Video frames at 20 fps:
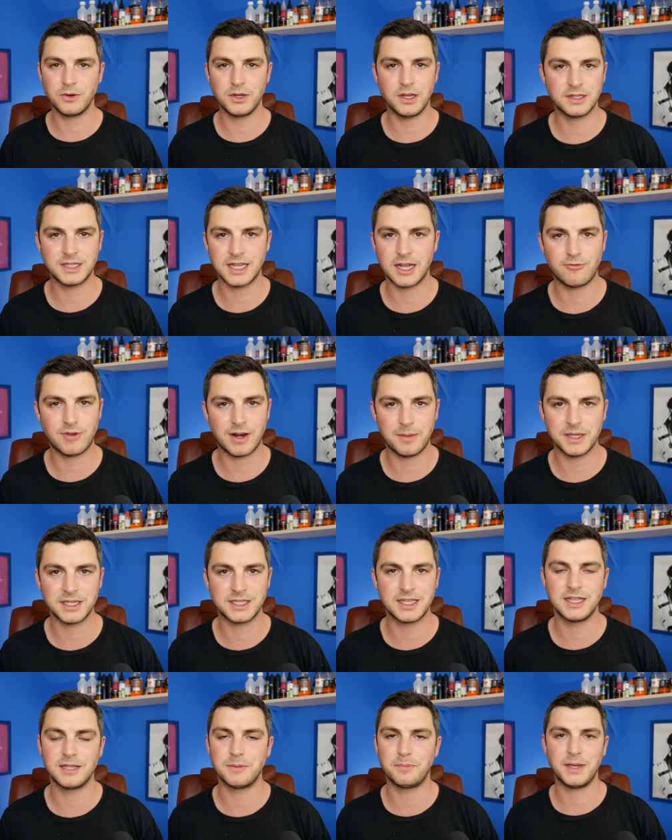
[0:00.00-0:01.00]
your dead rabbits
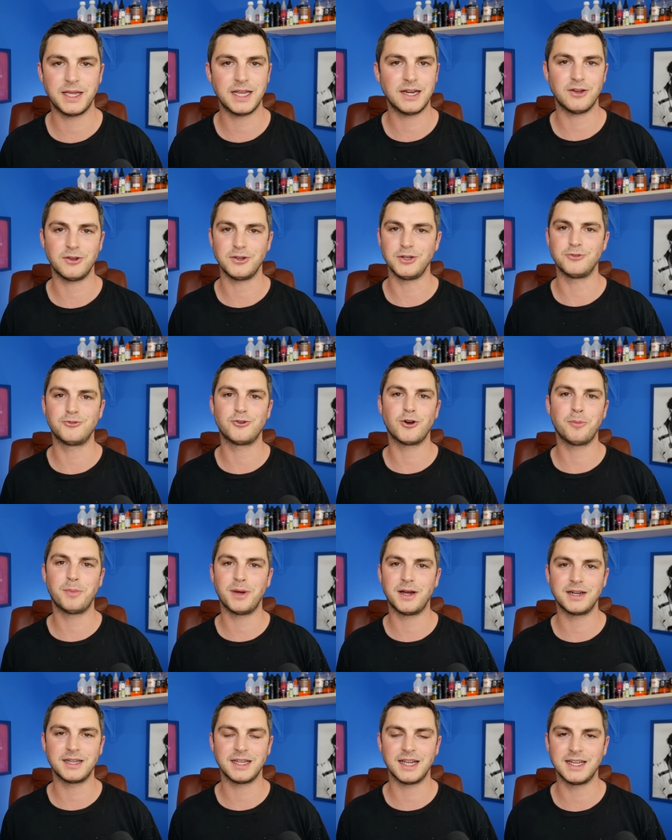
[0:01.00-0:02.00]
in the bin or your drop
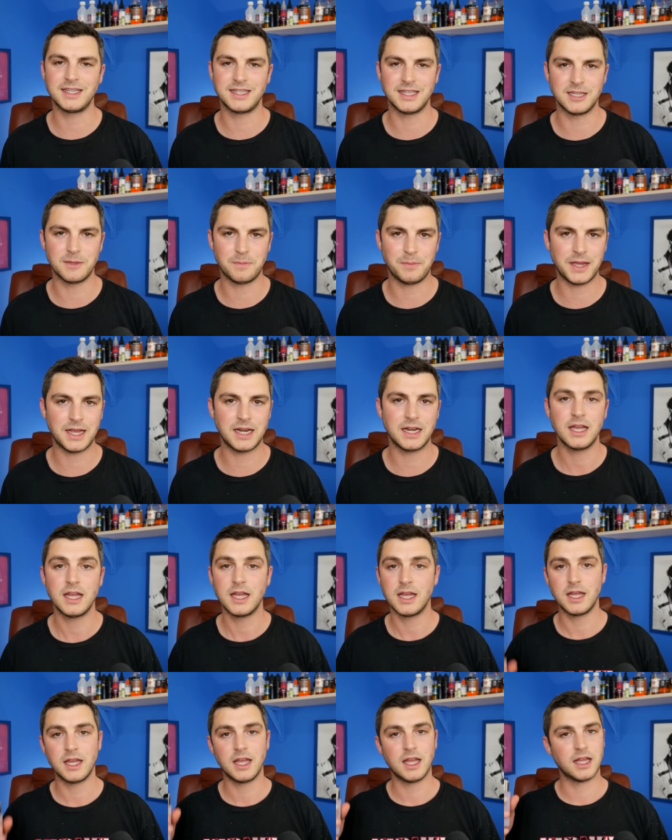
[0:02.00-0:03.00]
RDAs in the bin.
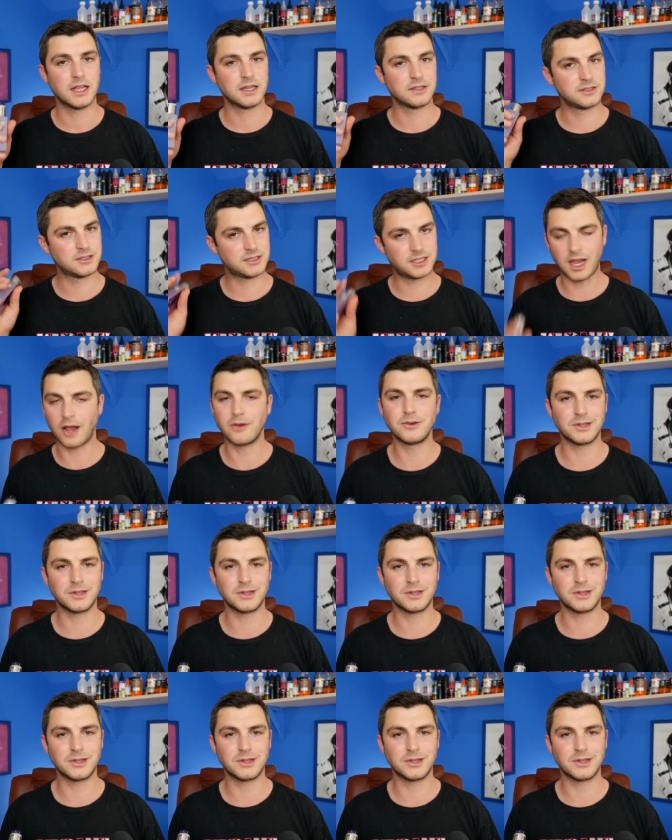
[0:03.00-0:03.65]
Don't